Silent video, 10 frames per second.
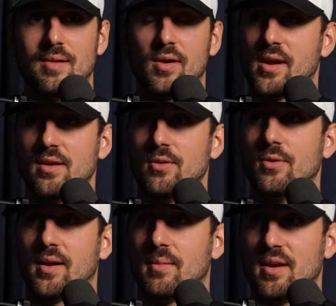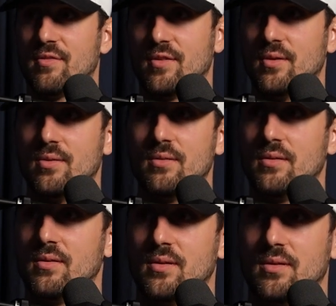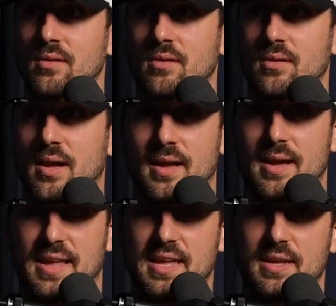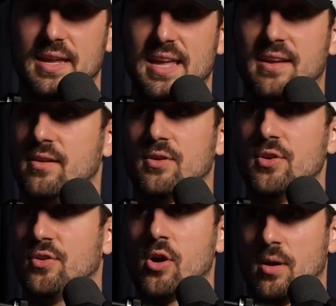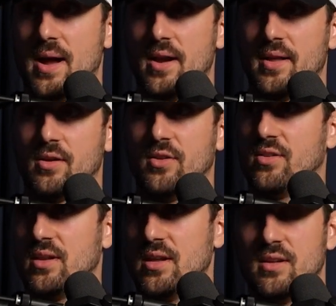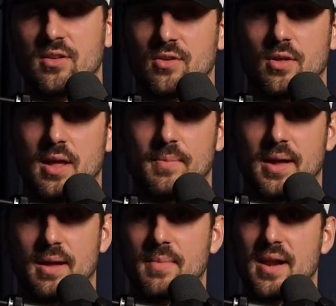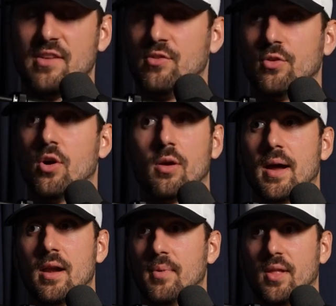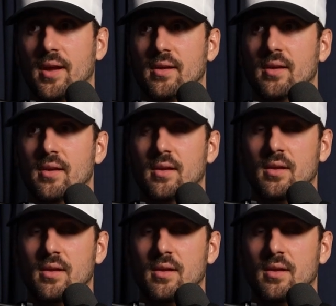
whatever I gotta do, like I'm here for you. He couldn't talk about it because D&Ds and all that. I'm like, I'm not asking you to talk about it, but like,